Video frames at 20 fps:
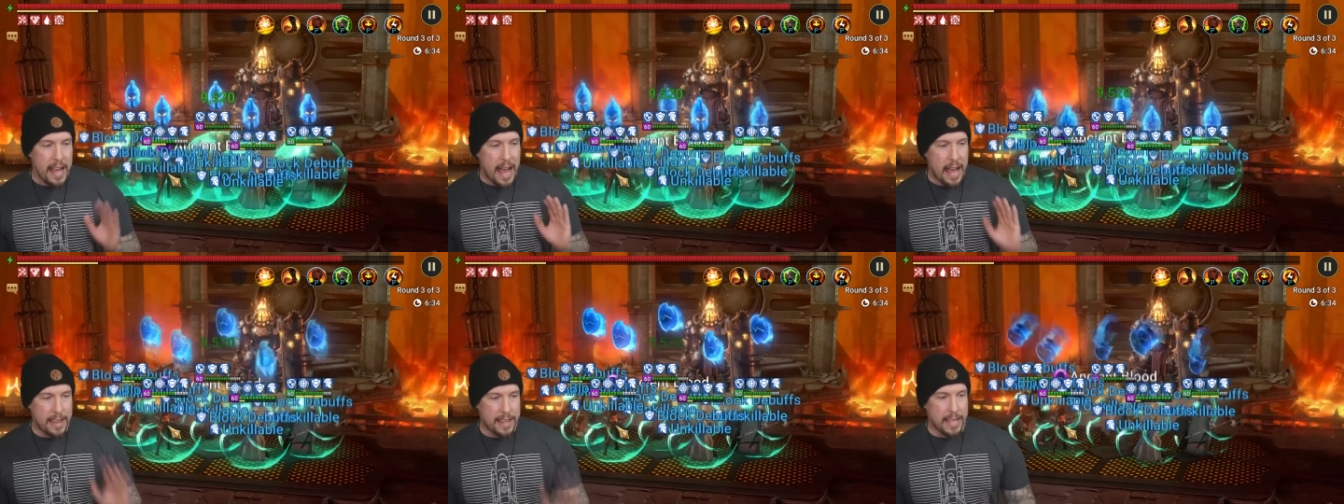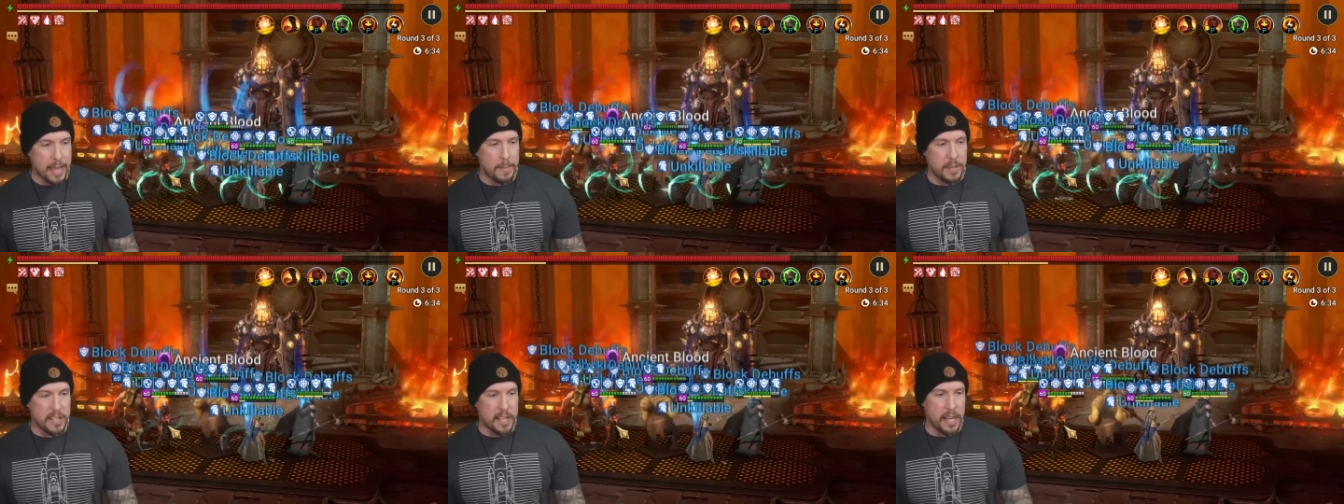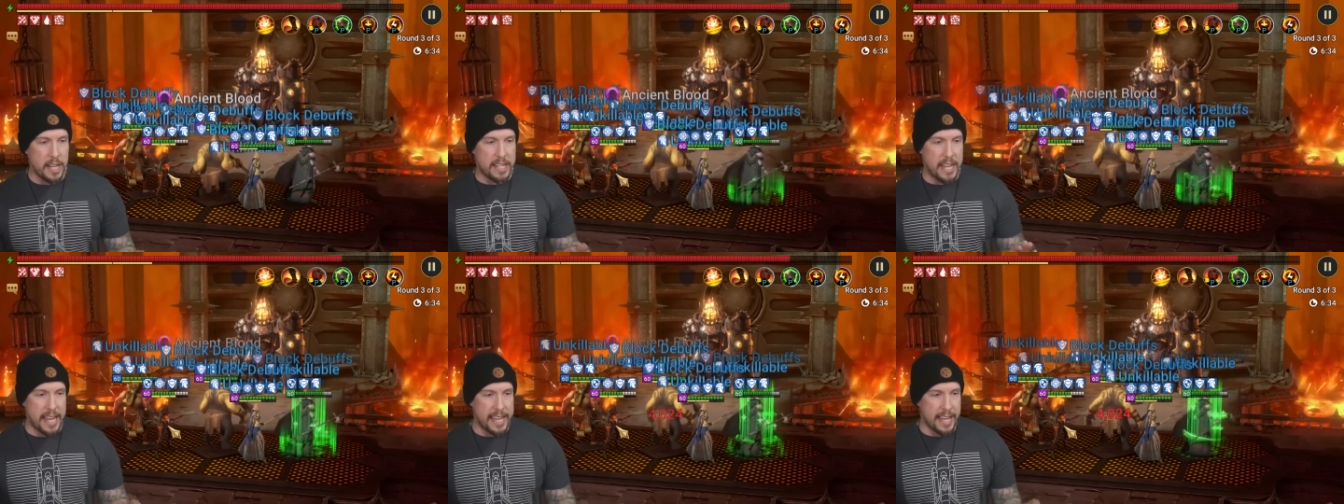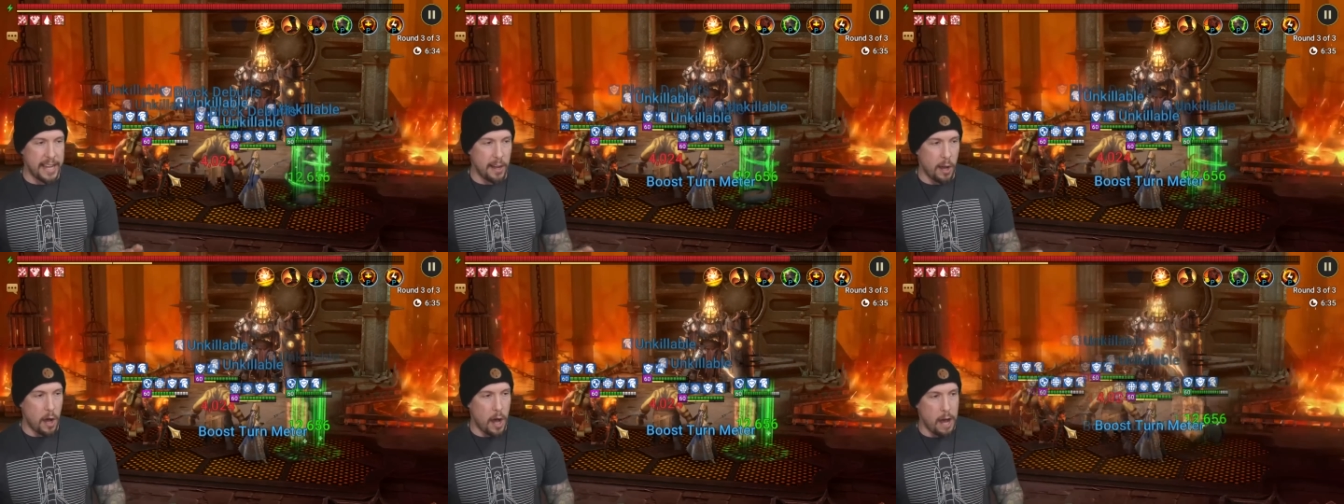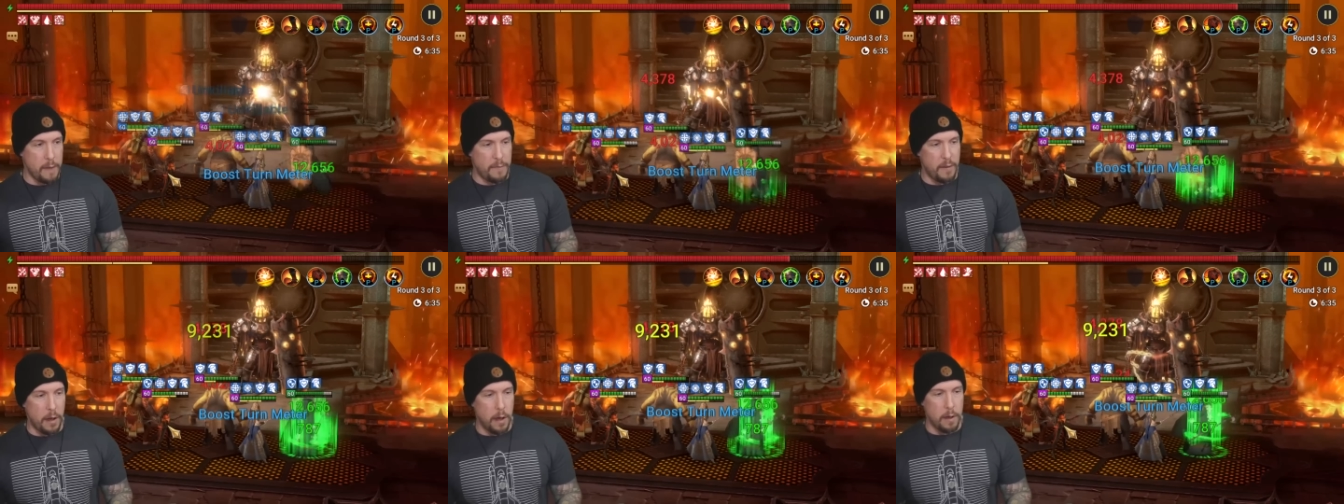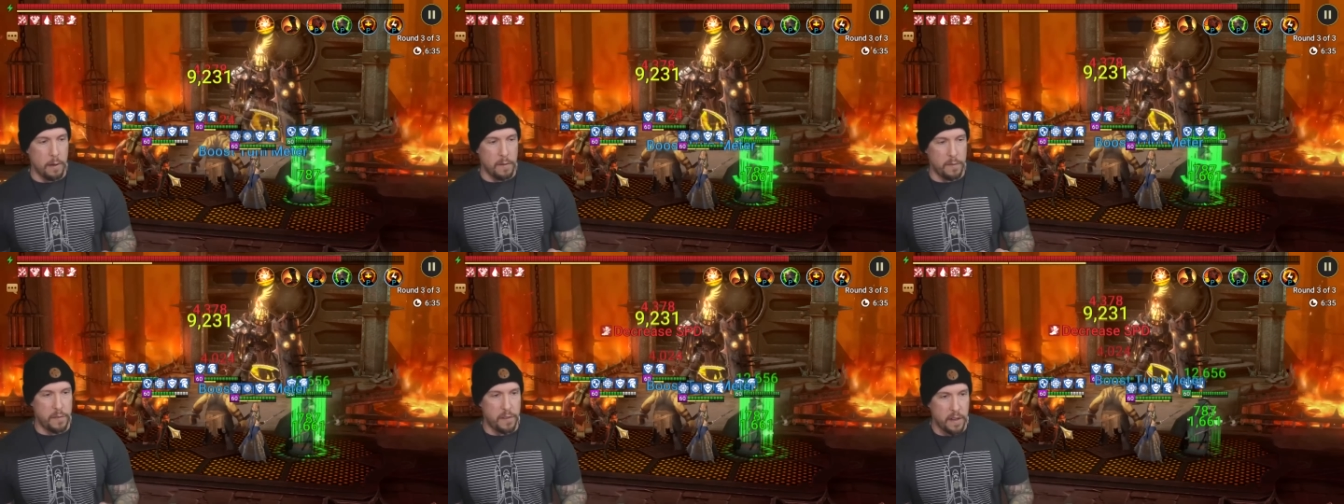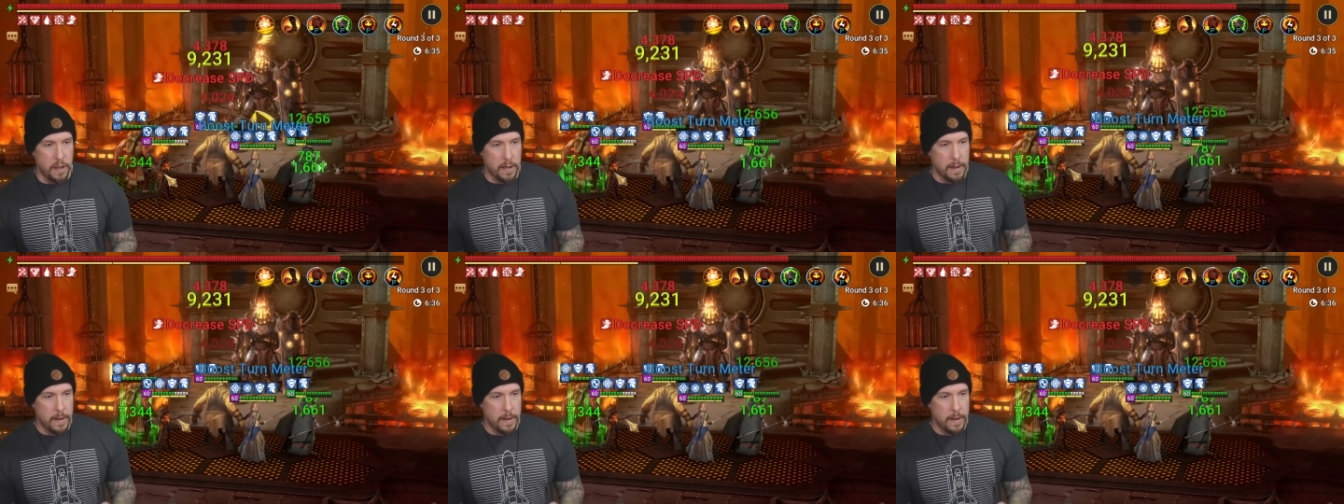I think I'm just going to take it off of...